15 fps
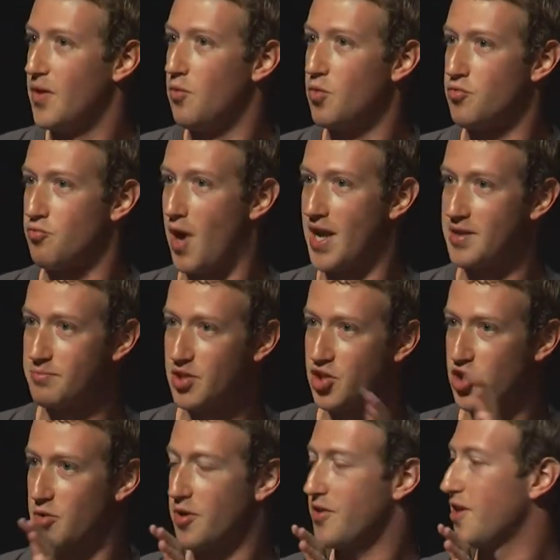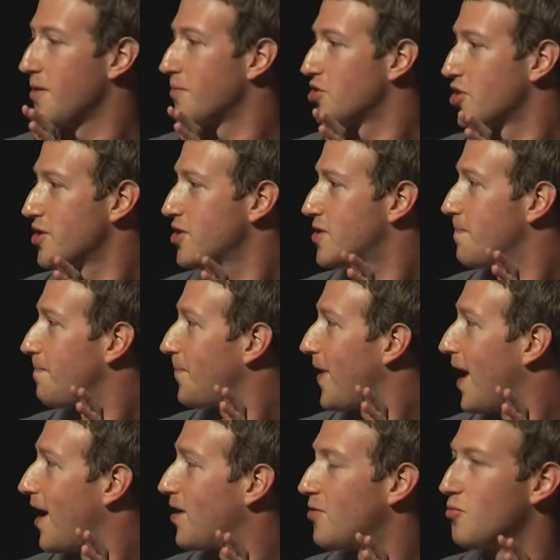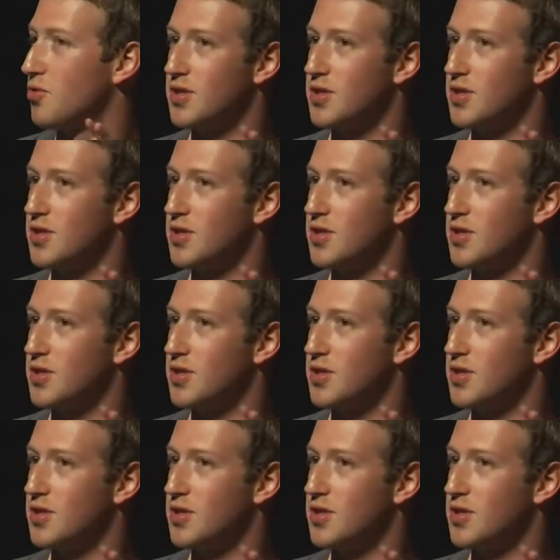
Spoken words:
would randomly show one of the images and